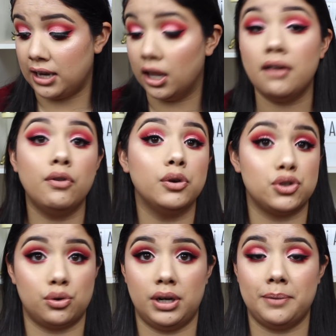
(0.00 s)
I love
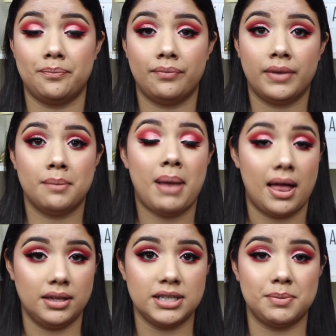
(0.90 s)
those 3
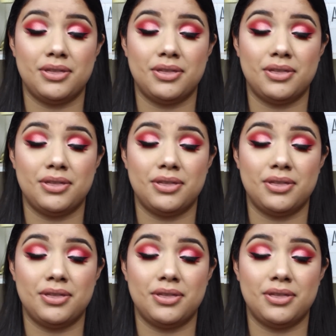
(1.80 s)
palettes,